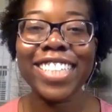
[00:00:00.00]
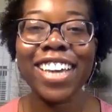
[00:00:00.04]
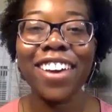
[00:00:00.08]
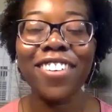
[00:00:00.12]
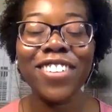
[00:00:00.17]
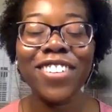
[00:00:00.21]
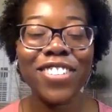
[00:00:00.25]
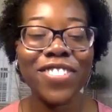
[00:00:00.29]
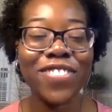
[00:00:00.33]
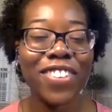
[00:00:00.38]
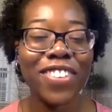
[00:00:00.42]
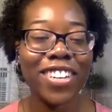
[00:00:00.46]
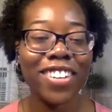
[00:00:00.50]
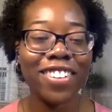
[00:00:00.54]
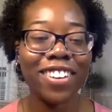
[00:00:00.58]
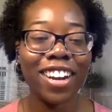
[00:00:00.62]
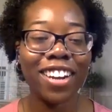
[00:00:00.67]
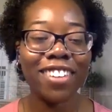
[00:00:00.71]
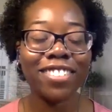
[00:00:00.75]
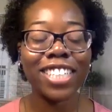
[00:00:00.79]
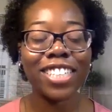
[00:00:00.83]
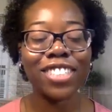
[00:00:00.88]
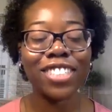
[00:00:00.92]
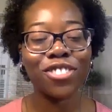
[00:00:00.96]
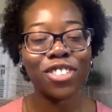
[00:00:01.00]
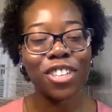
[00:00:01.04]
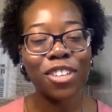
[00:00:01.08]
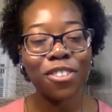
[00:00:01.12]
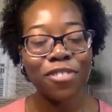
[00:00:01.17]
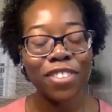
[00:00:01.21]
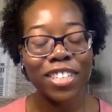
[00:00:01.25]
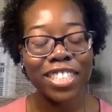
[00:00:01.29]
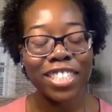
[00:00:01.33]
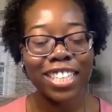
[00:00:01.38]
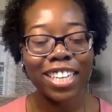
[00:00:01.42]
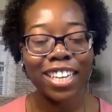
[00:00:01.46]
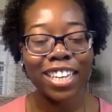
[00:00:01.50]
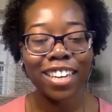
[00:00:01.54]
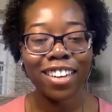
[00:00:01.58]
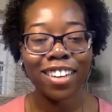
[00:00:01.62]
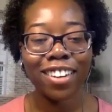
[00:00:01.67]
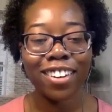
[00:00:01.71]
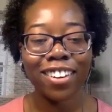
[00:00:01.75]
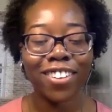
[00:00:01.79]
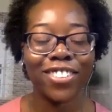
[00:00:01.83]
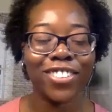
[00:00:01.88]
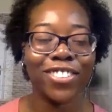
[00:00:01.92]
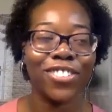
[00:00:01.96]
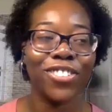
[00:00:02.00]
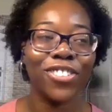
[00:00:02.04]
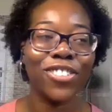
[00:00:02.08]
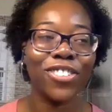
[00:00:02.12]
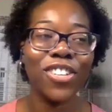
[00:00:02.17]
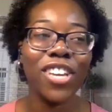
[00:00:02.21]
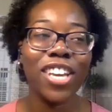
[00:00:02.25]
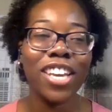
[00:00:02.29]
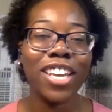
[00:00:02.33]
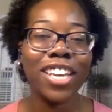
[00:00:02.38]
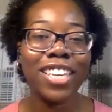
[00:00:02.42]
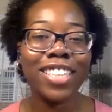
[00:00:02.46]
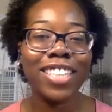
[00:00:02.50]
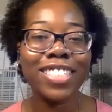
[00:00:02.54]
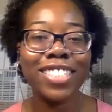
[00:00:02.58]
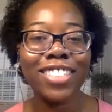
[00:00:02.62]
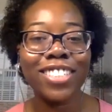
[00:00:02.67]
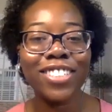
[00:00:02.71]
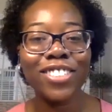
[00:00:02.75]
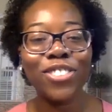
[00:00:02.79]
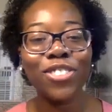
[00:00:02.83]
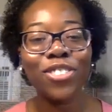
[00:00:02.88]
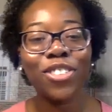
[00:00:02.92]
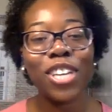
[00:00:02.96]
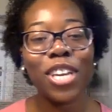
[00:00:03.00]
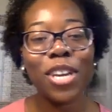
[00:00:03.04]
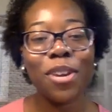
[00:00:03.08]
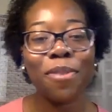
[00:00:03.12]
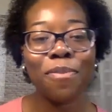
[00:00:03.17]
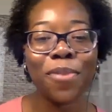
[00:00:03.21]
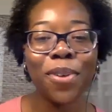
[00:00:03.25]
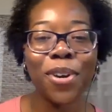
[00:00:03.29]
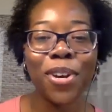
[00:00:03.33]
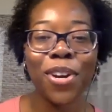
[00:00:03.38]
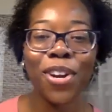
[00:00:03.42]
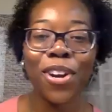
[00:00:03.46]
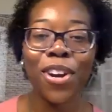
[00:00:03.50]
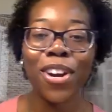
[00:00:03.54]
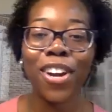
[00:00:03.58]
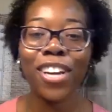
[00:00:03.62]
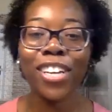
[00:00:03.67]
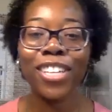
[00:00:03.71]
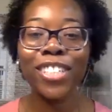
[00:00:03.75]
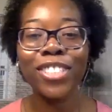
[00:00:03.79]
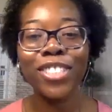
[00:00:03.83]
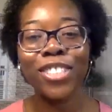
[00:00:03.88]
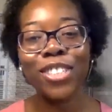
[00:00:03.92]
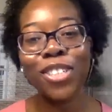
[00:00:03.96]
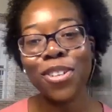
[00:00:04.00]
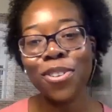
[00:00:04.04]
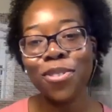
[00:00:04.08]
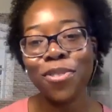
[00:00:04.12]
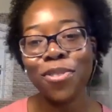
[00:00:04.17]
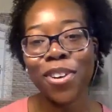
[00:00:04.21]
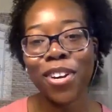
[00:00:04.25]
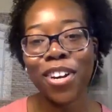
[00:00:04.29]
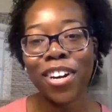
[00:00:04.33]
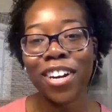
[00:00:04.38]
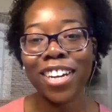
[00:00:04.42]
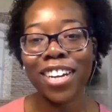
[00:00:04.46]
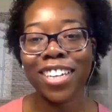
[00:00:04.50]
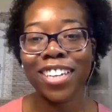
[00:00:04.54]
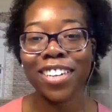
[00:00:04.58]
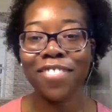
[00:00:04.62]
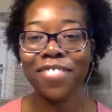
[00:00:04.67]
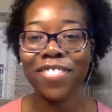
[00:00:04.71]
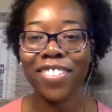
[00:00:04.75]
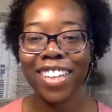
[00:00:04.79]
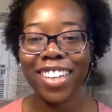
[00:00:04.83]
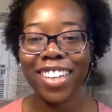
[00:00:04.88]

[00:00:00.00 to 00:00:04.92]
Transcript: I was wondering, I was like, Dreamer Dan, are you? Mm-hmm. Is he a dreamer, a doer? Well,